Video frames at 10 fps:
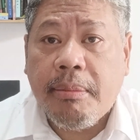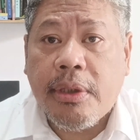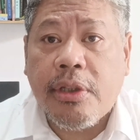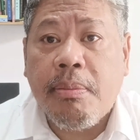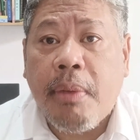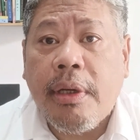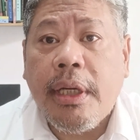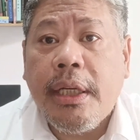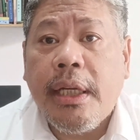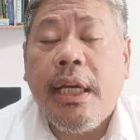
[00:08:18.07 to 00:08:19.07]
Because
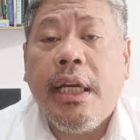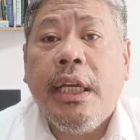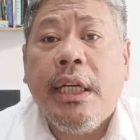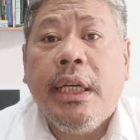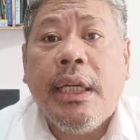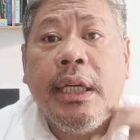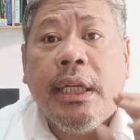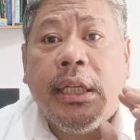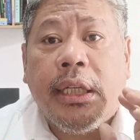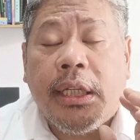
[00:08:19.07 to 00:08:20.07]
Marina
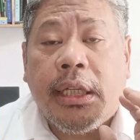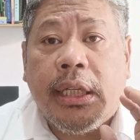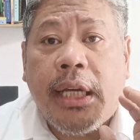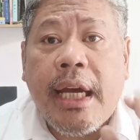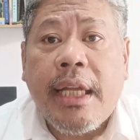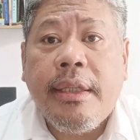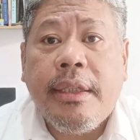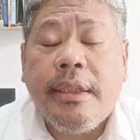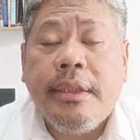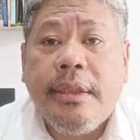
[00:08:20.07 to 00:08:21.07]

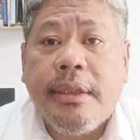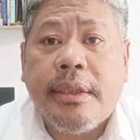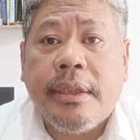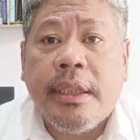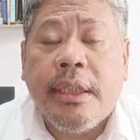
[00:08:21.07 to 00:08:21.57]
handles